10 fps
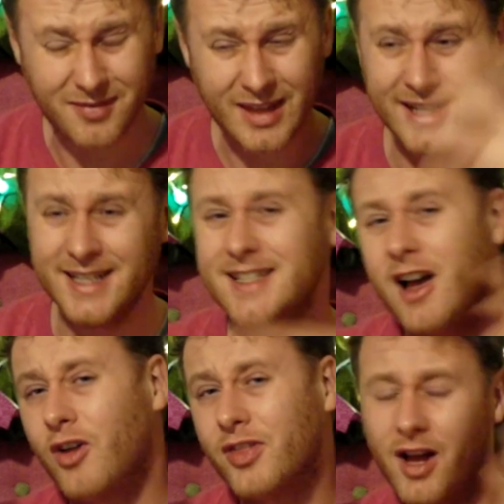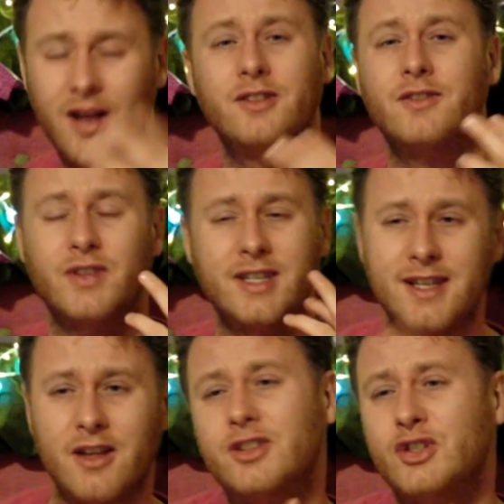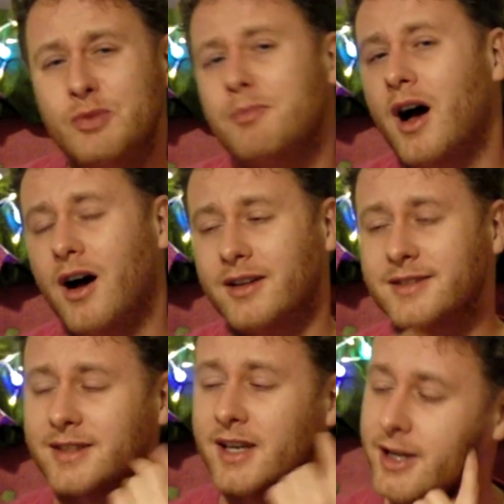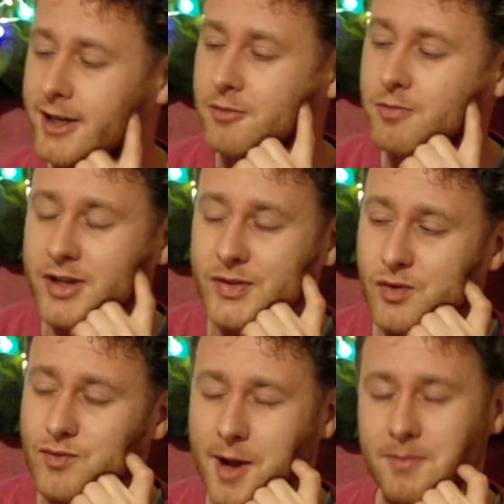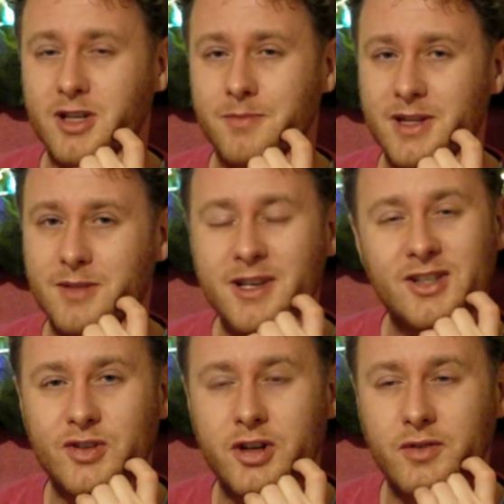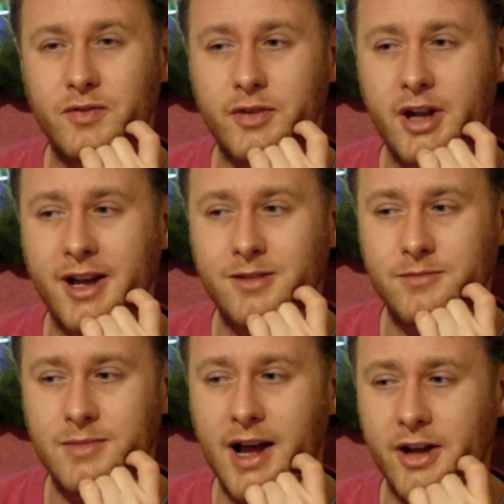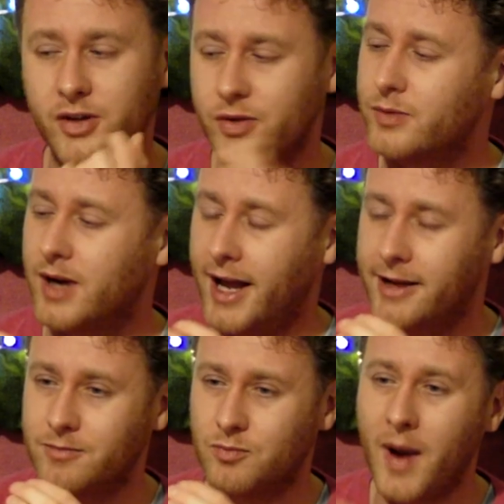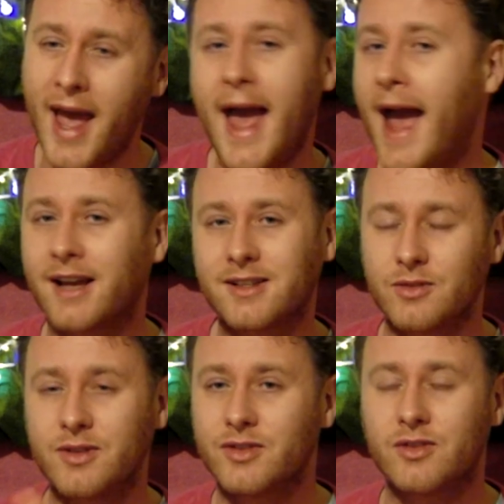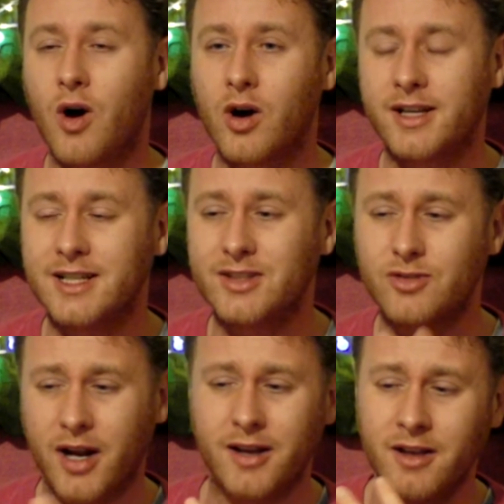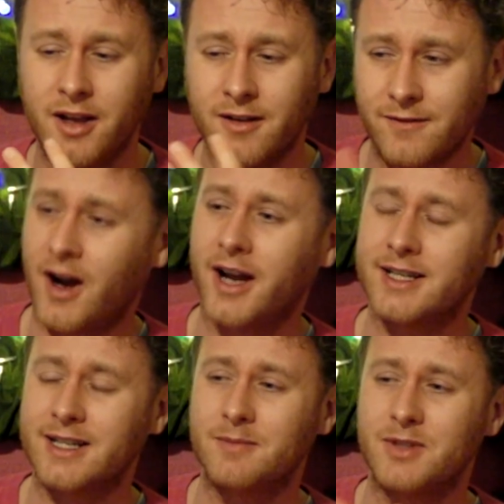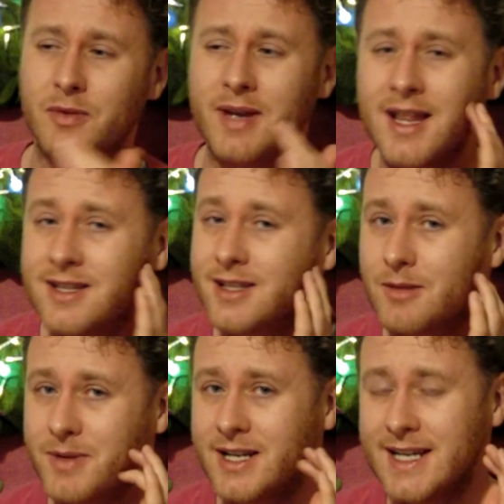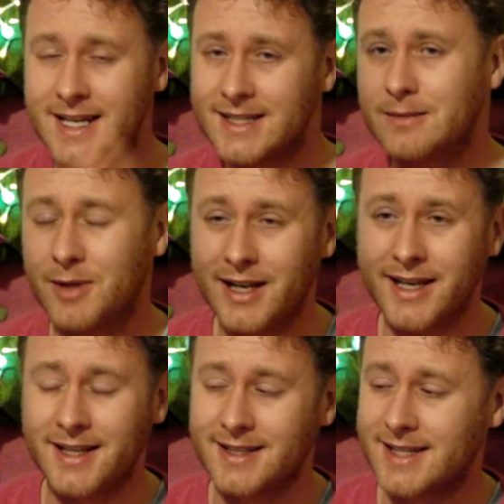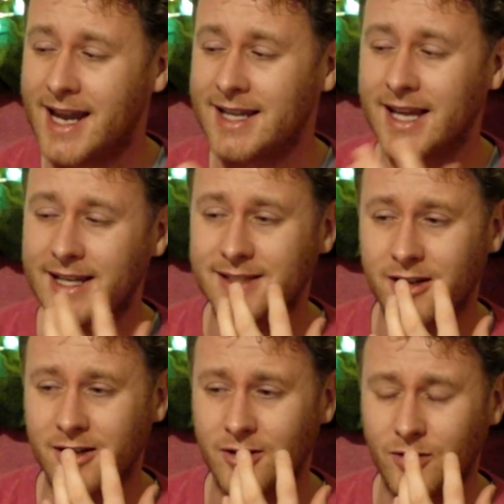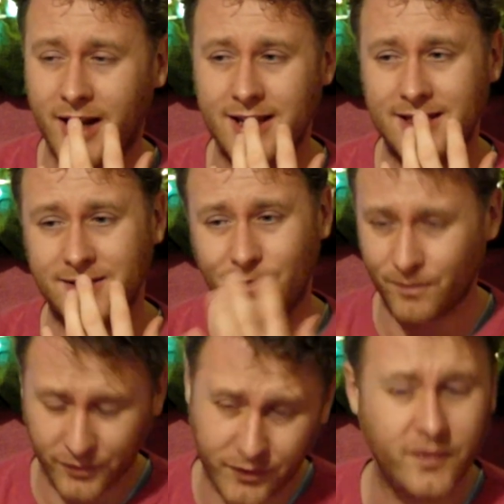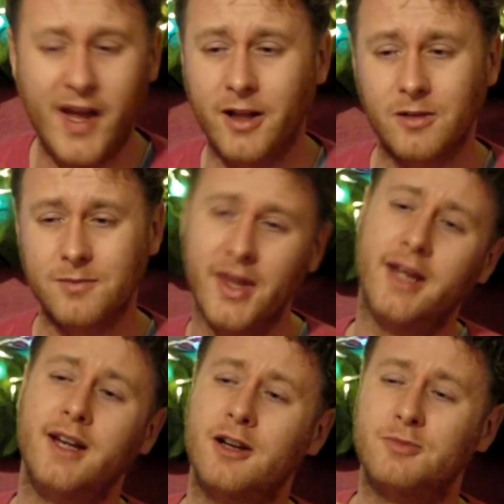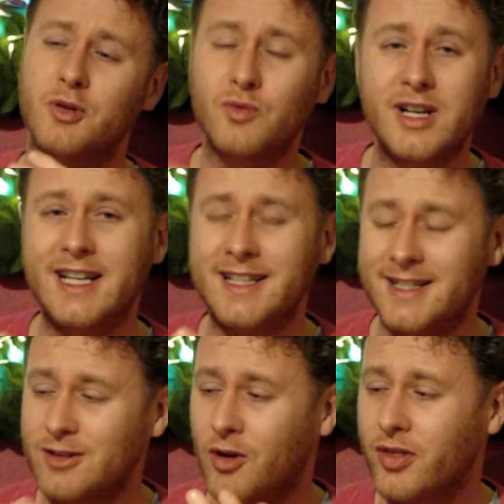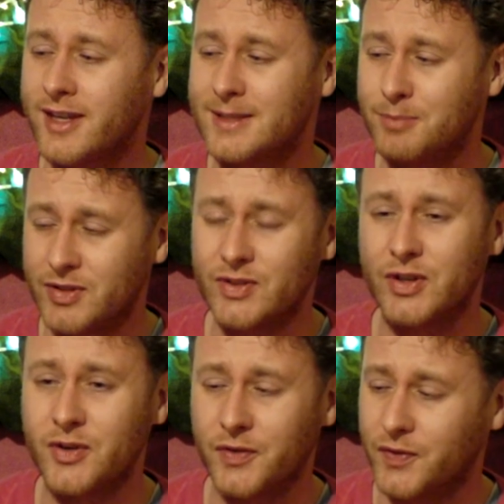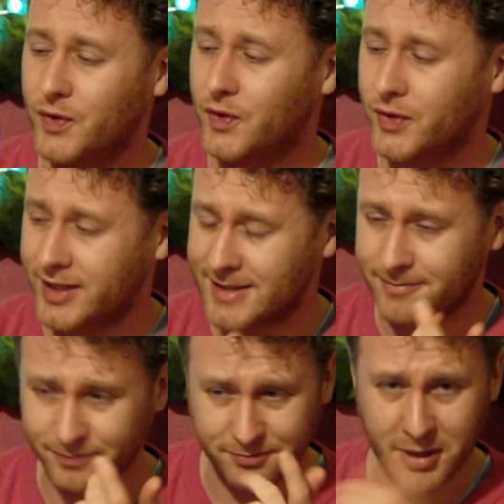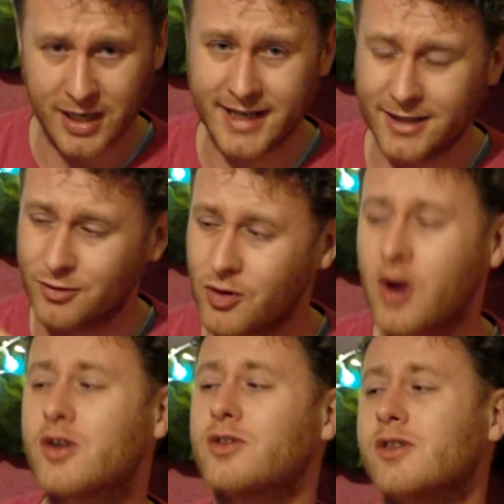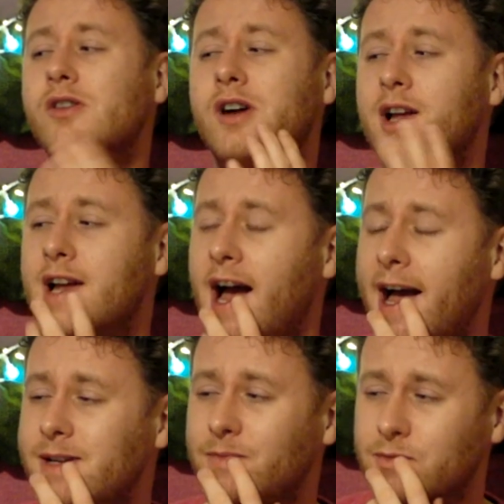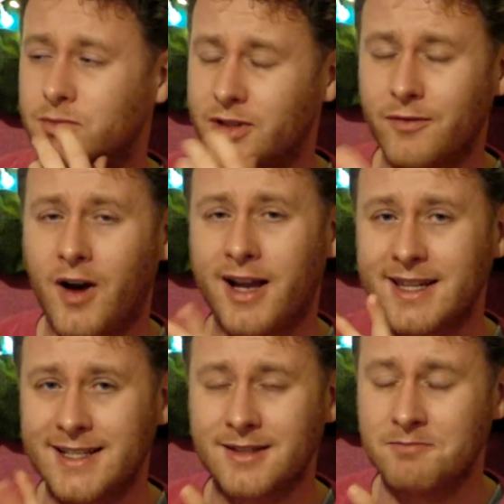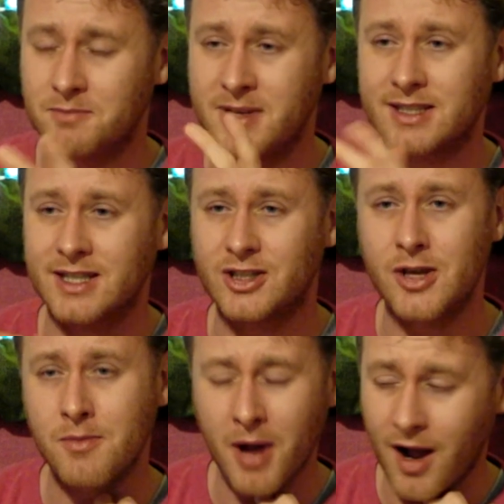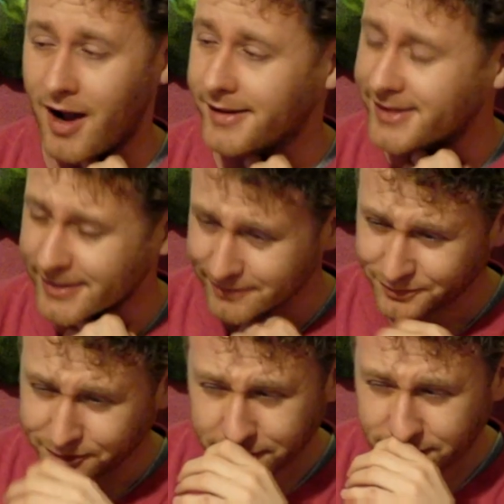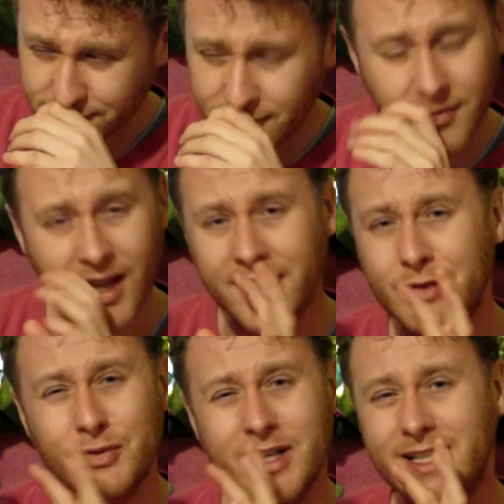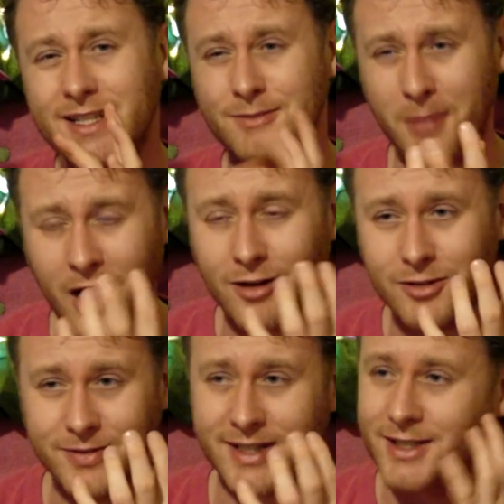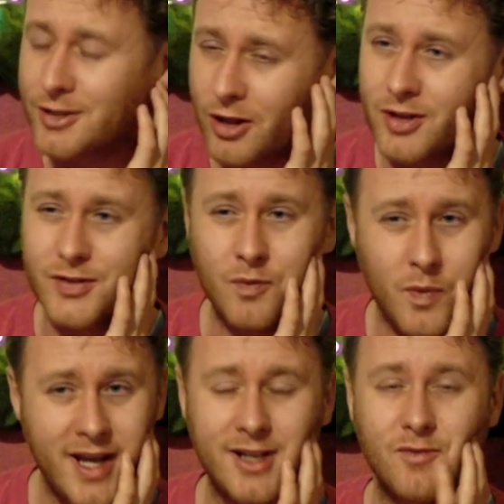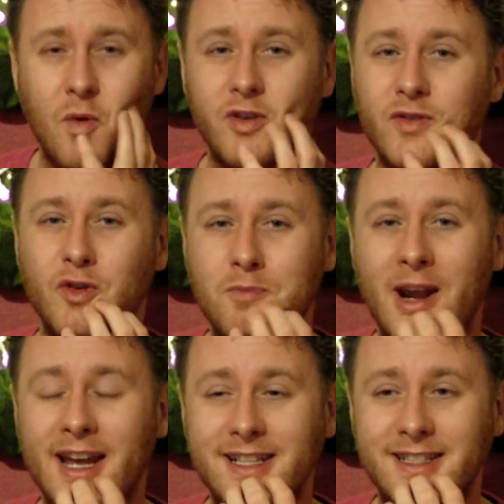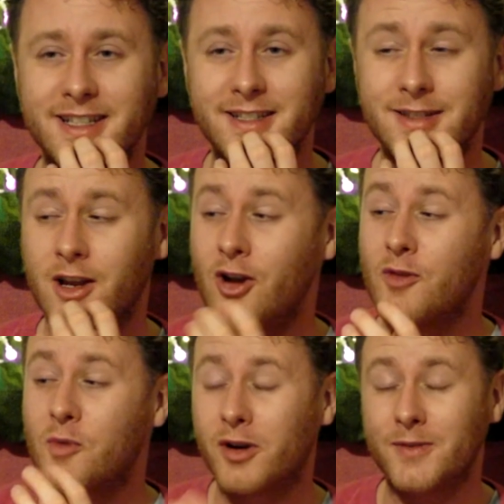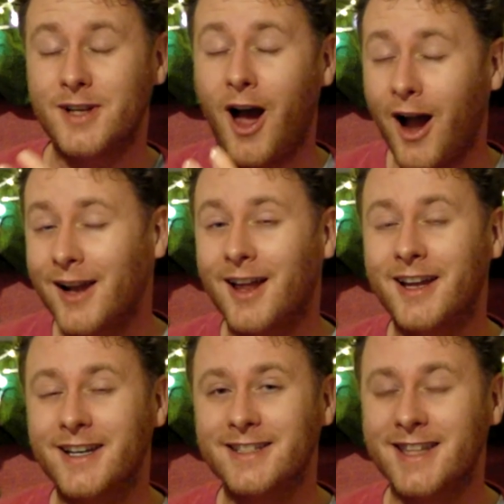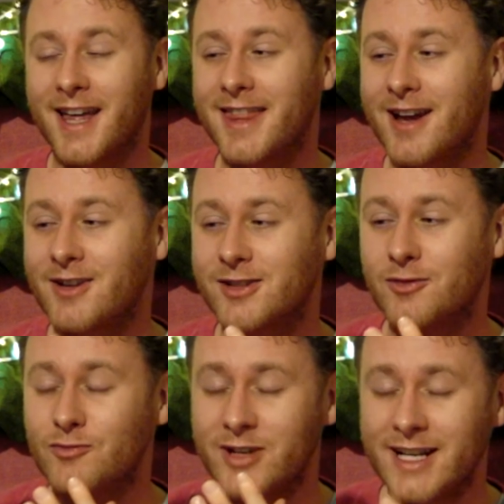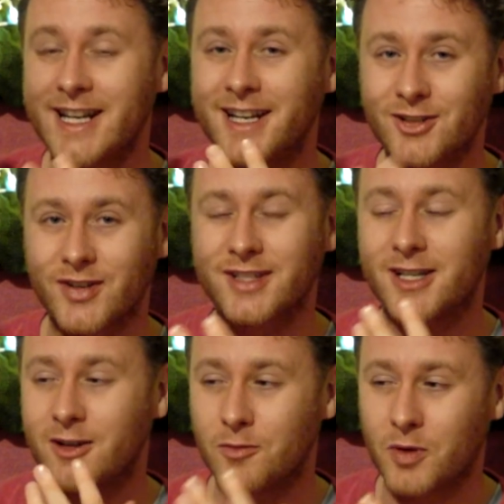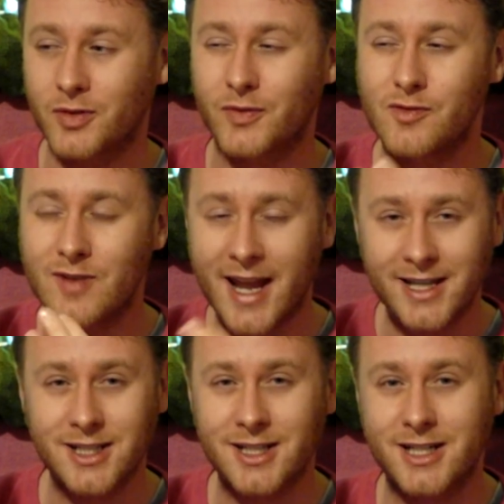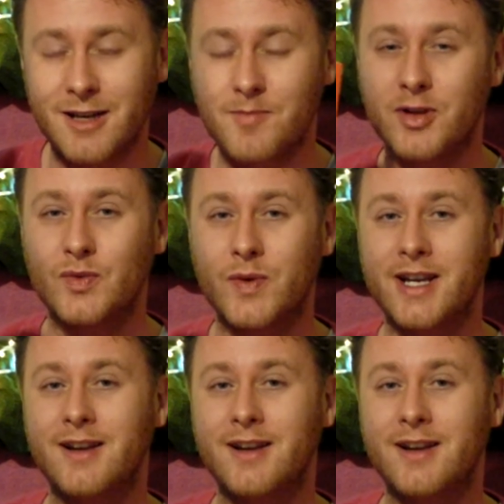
and he's on the hunt for these other two parts. But it's all wrapped up in the mystery of where Axel has gone, and he's trying to find him. So he ends up in East Berlin, saying that he's going to create this film, but really he's on this pursuit for this Berlin Chronicle, to find these missing two parts. And it really spirals into lots of weird and wonderful places. What I would highlight is that there is a really interesting and wonderful relationship between